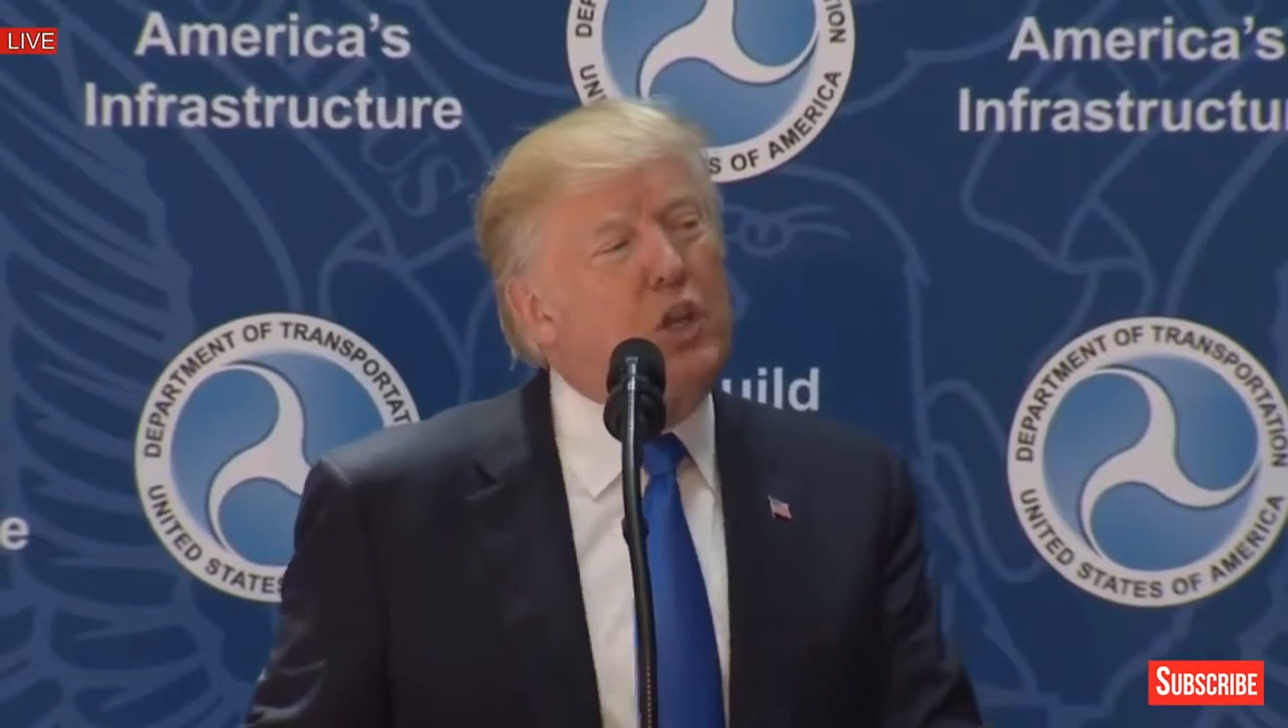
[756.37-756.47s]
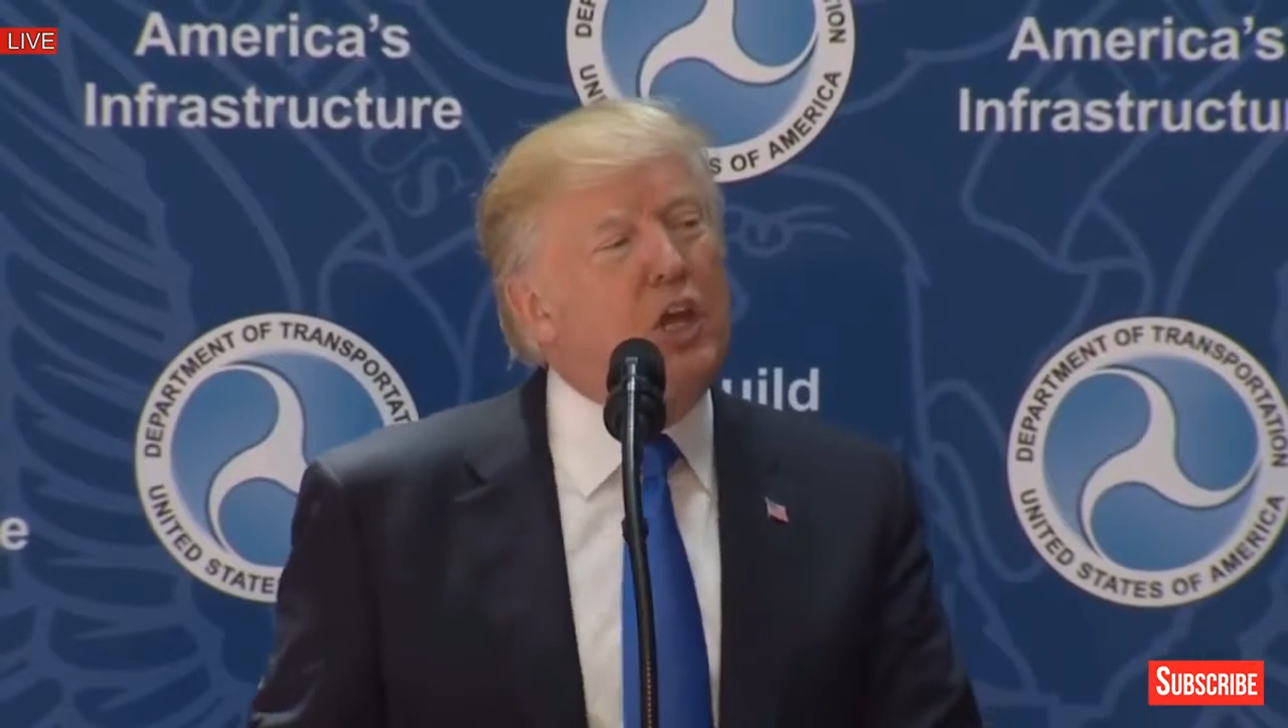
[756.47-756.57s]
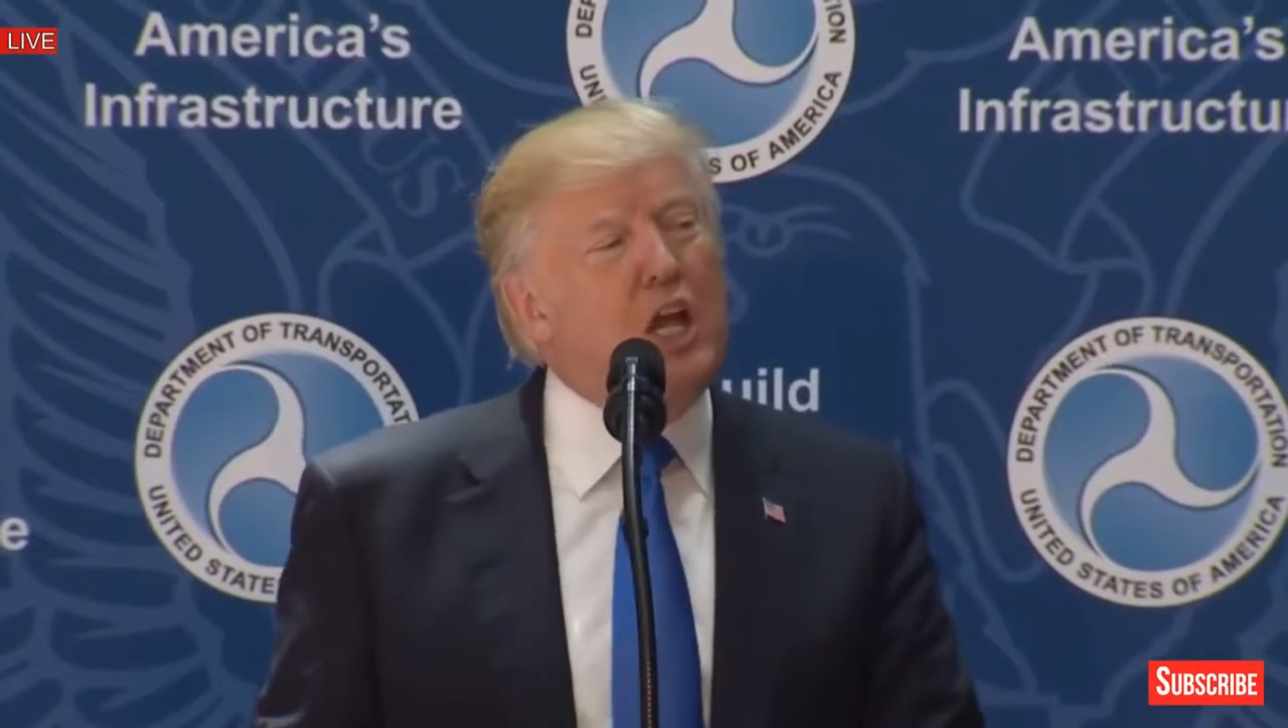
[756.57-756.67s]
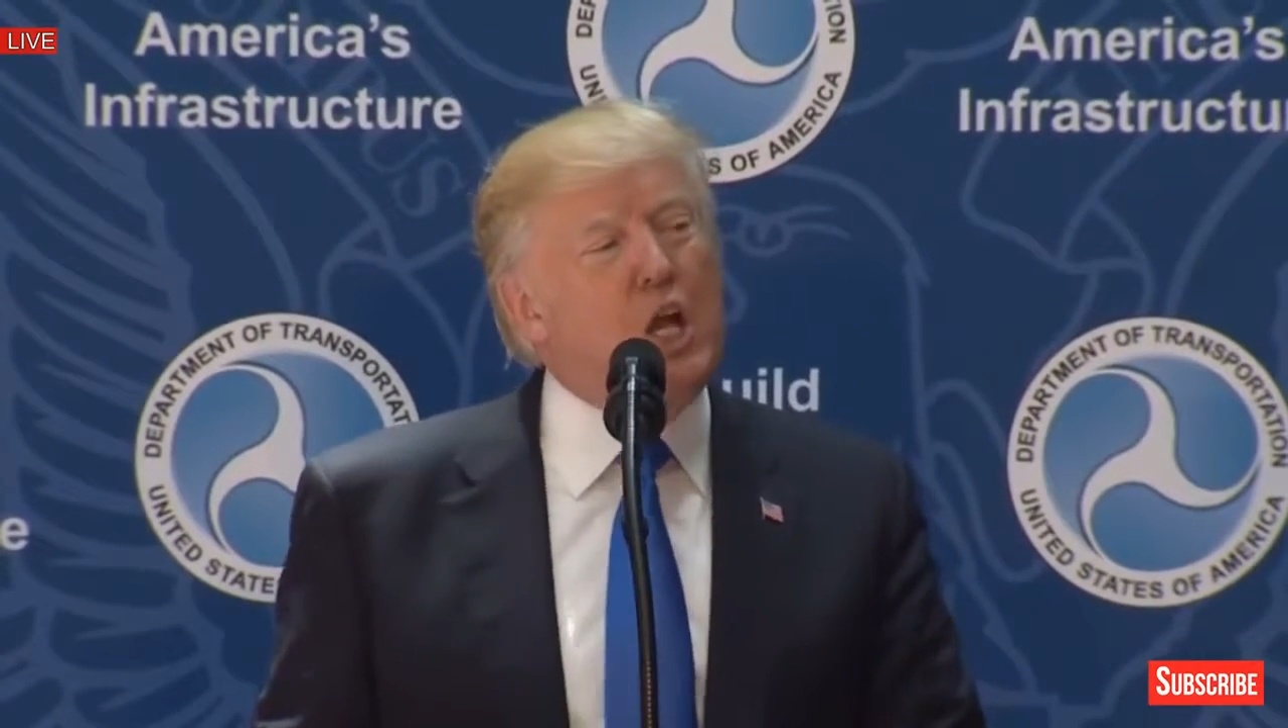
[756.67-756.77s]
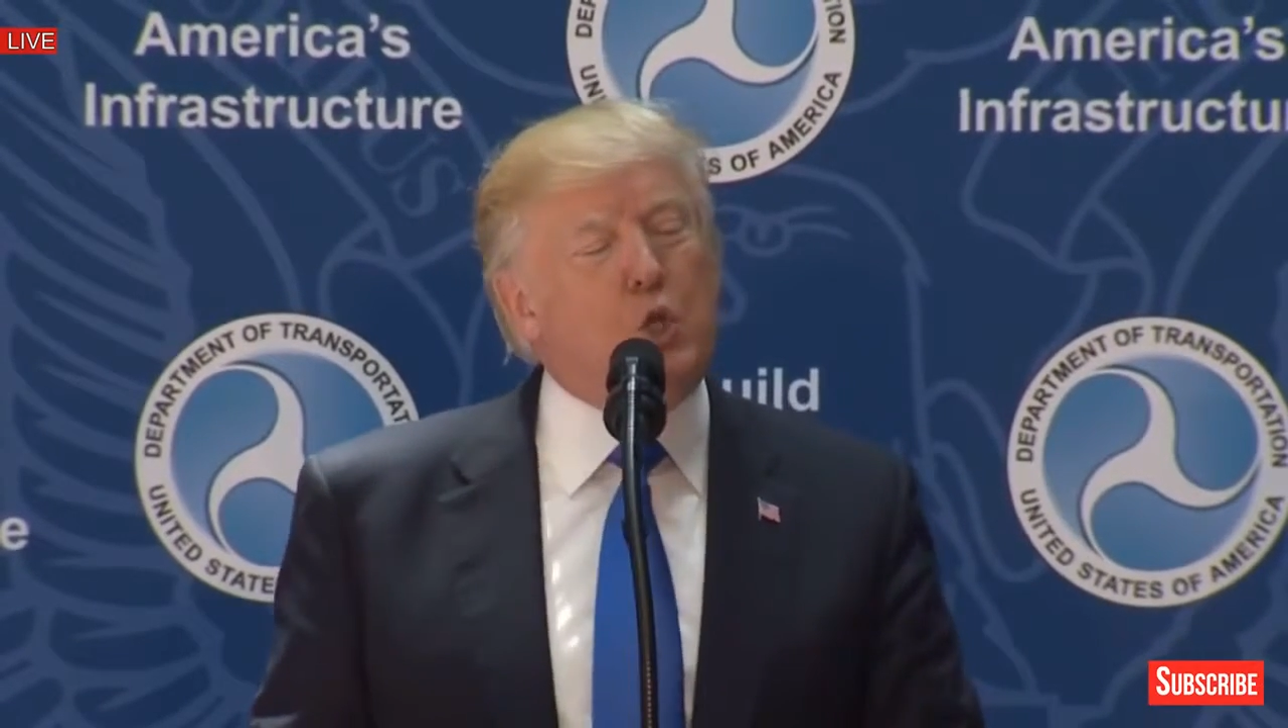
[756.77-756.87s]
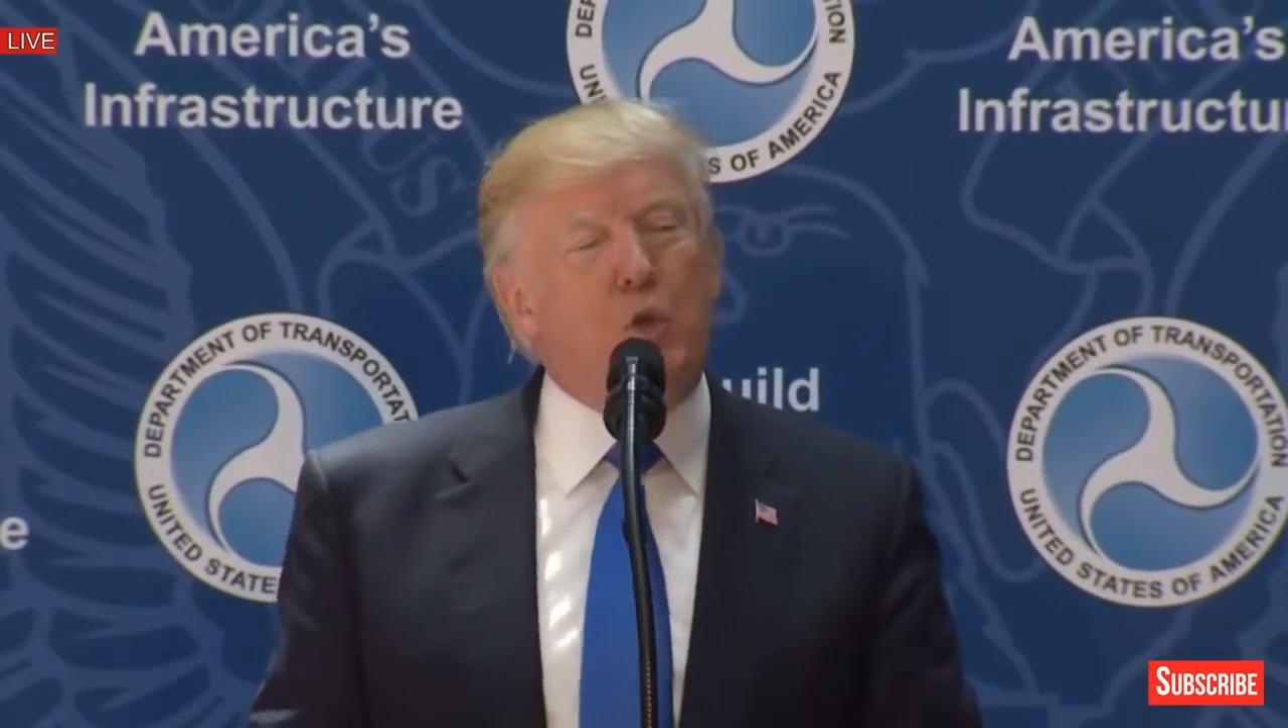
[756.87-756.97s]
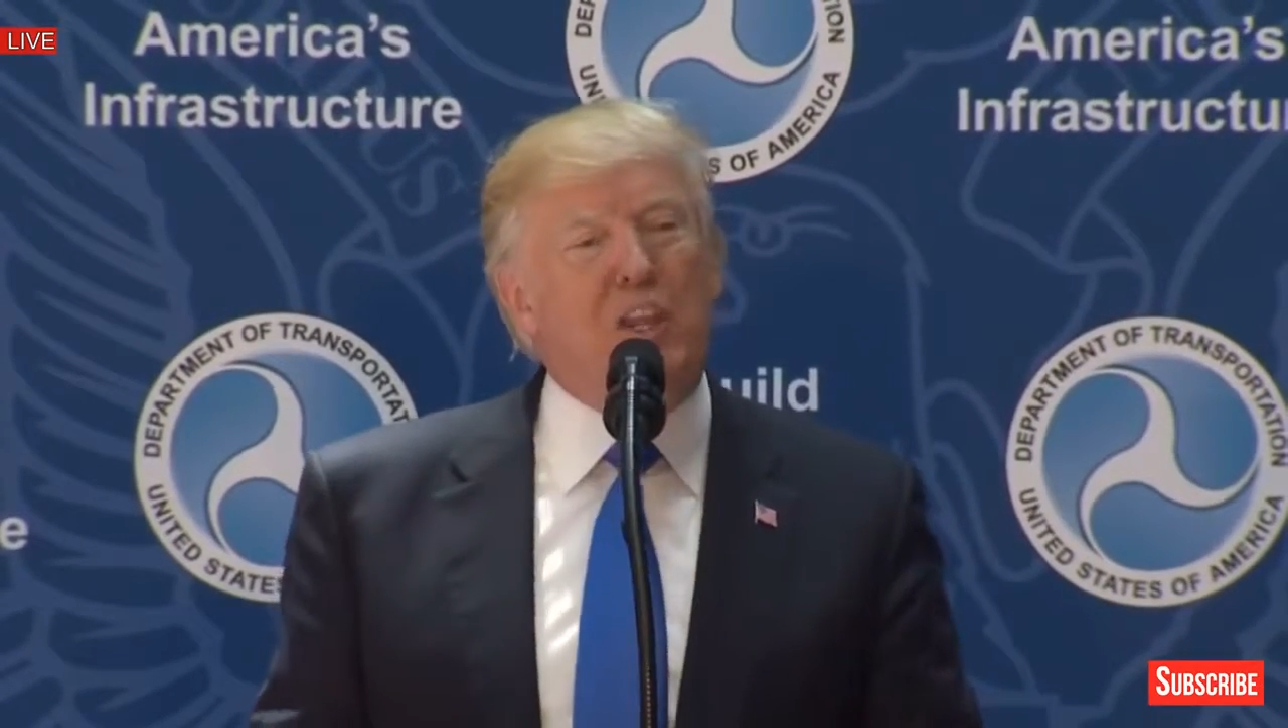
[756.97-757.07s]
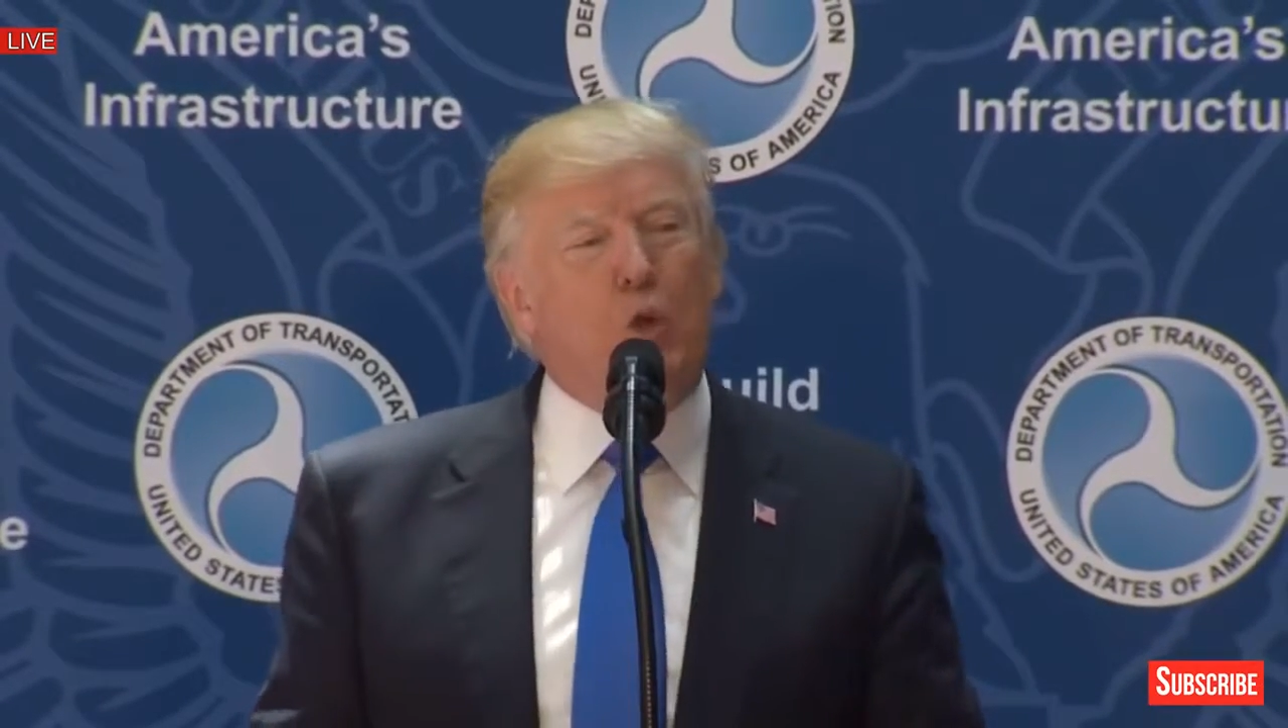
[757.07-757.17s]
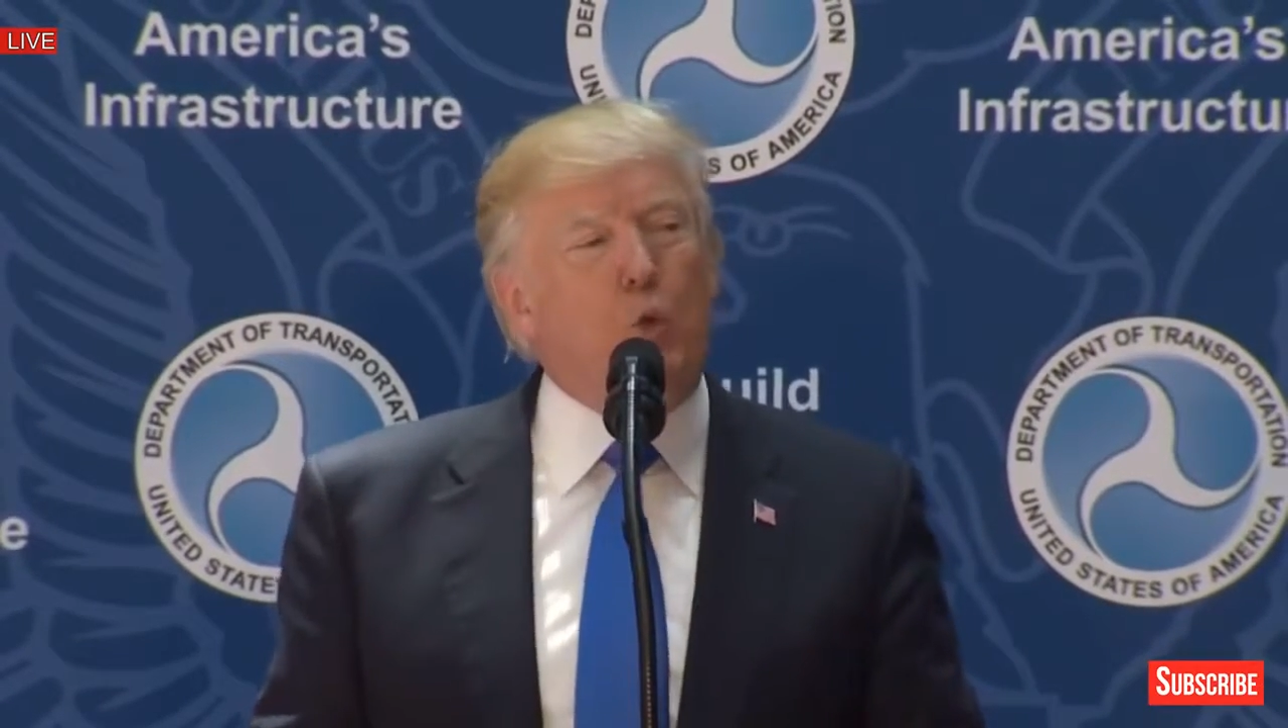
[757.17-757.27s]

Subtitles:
the country that